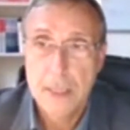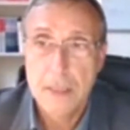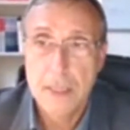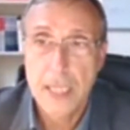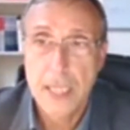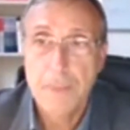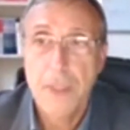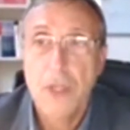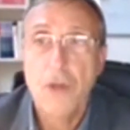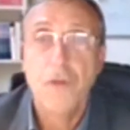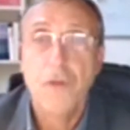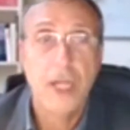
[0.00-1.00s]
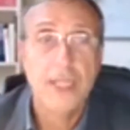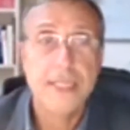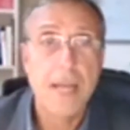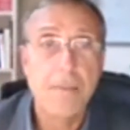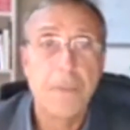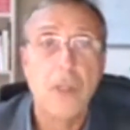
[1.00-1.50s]
right? Because, for
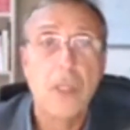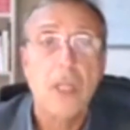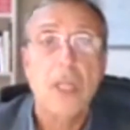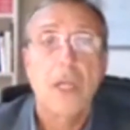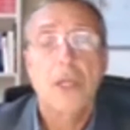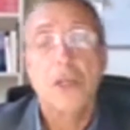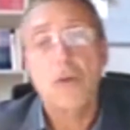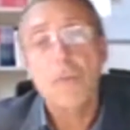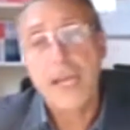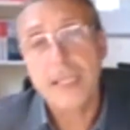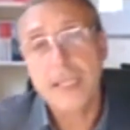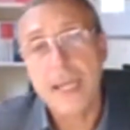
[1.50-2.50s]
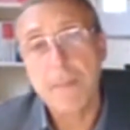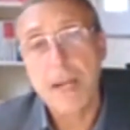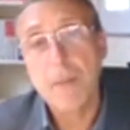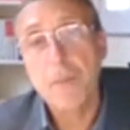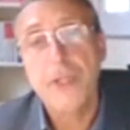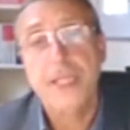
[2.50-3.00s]
example, you might come
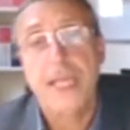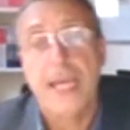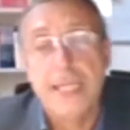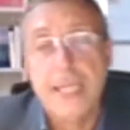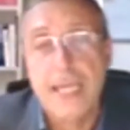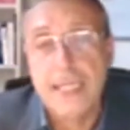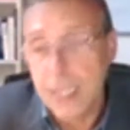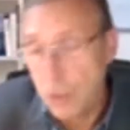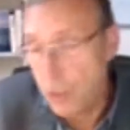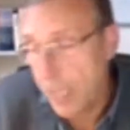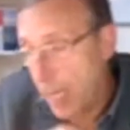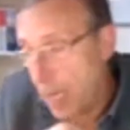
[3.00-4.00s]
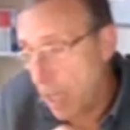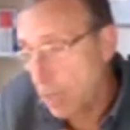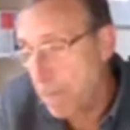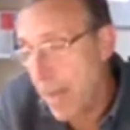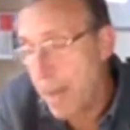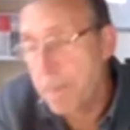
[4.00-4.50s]
up with the idea that you
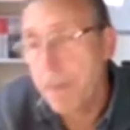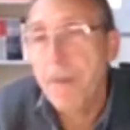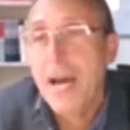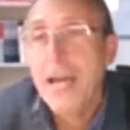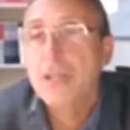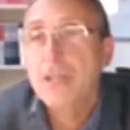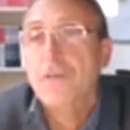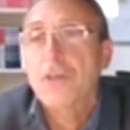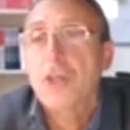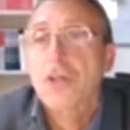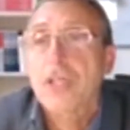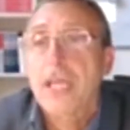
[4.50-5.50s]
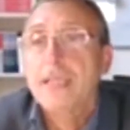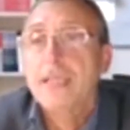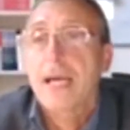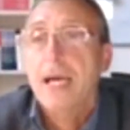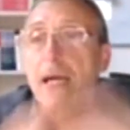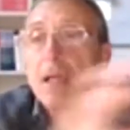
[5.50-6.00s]
cannot map a part of your
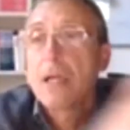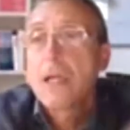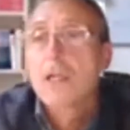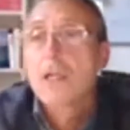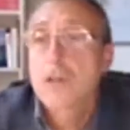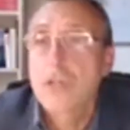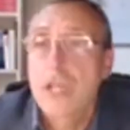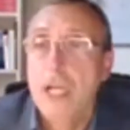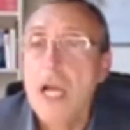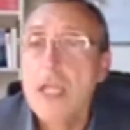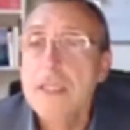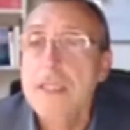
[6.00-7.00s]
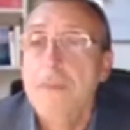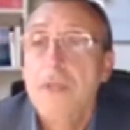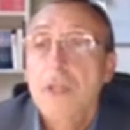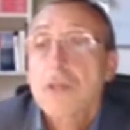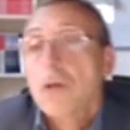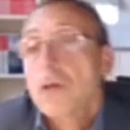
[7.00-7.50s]
data to the concept,
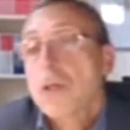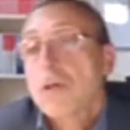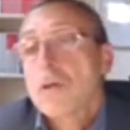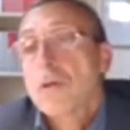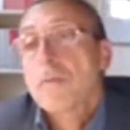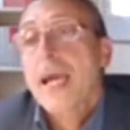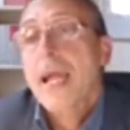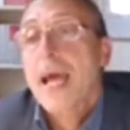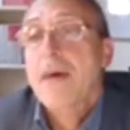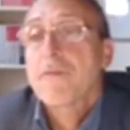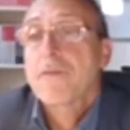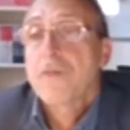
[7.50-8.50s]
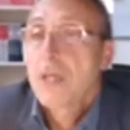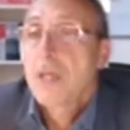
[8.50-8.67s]
and so you might have,